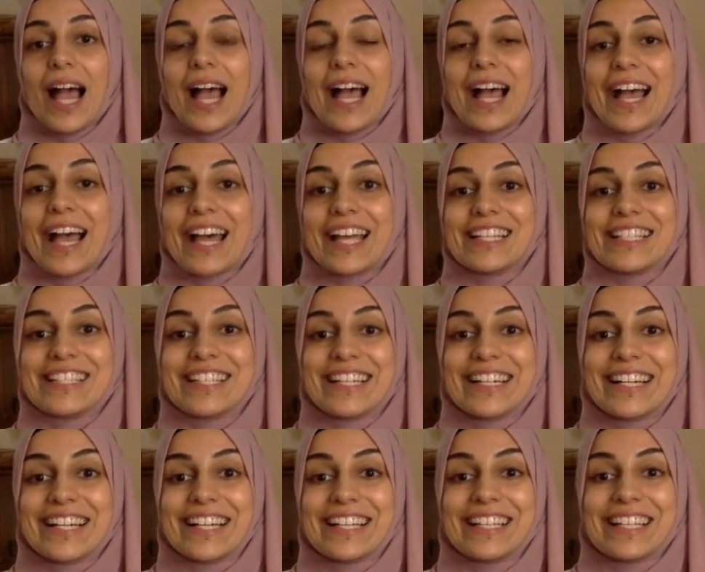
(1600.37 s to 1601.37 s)
And
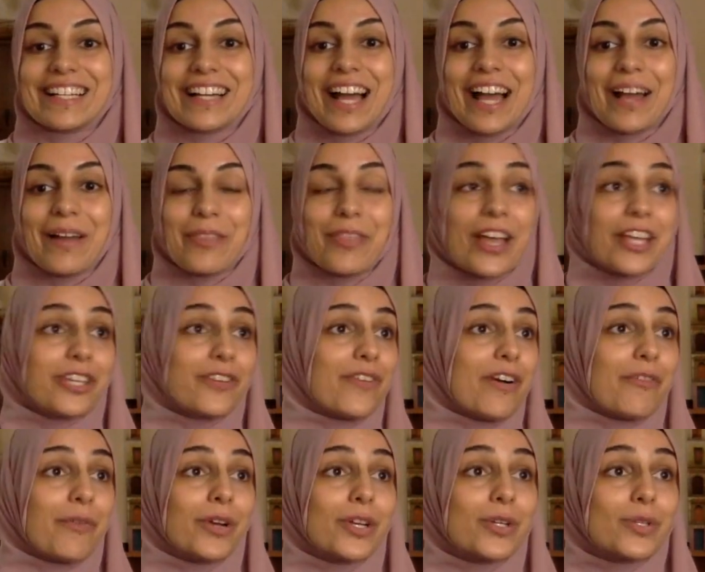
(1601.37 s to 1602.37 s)
thank you for
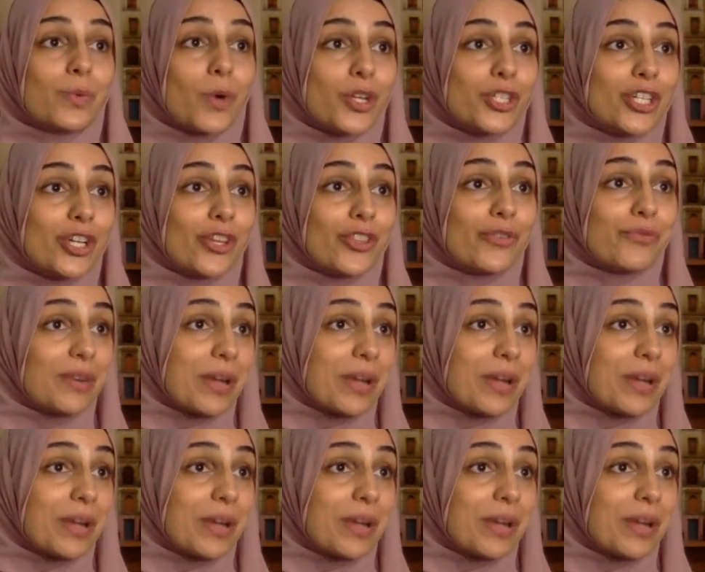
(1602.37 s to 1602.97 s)
everyone who's watching on the